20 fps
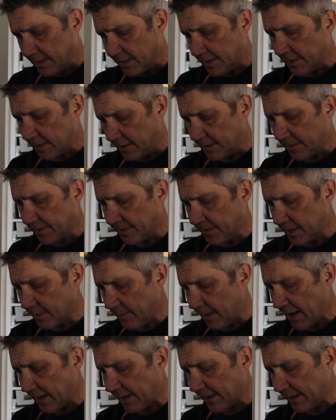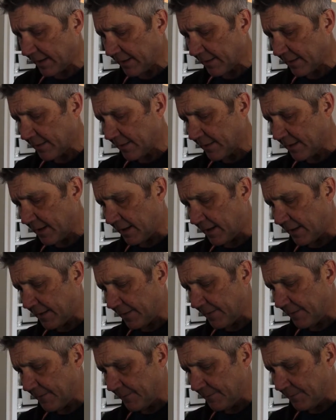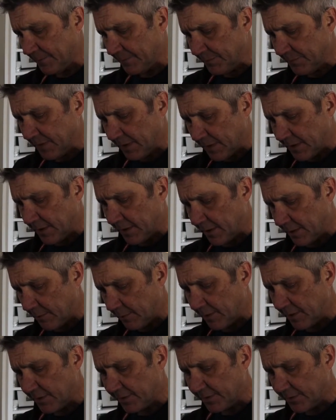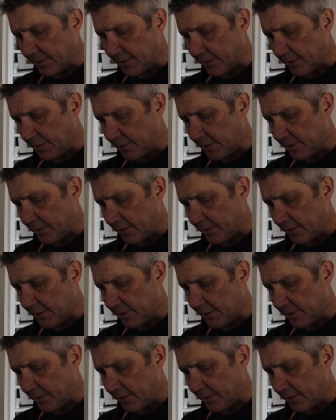you think about it, one of these little,